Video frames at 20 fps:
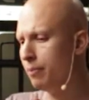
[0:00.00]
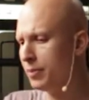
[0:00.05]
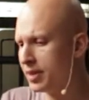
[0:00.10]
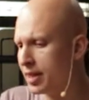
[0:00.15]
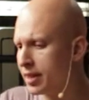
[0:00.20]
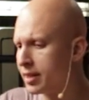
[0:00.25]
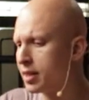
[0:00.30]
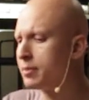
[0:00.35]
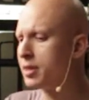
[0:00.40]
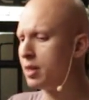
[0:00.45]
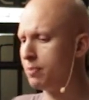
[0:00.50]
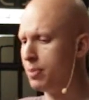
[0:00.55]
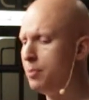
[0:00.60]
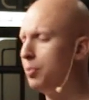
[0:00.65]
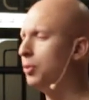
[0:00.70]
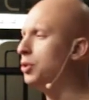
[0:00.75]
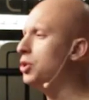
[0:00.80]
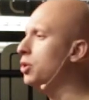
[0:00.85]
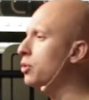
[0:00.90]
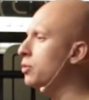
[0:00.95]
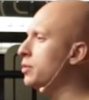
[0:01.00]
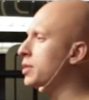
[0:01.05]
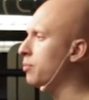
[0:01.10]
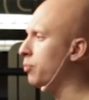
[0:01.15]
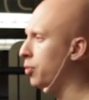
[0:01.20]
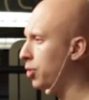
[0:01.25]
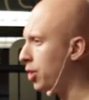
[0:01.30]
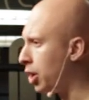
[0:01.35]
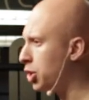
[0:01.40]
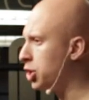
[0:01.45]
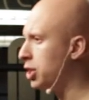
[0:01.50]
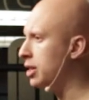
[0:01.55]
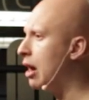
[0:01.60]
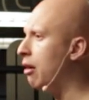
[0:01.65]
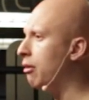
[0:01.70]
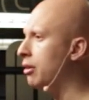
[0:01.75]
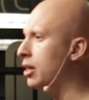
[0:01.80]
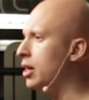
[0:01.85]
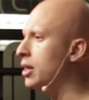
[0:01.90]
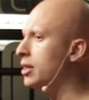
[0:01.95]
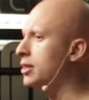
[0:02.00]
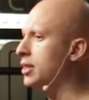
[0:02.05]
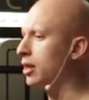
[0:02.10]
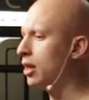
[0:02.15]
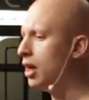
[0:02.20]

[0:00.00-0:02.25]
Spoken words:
systems that people use in production nowadays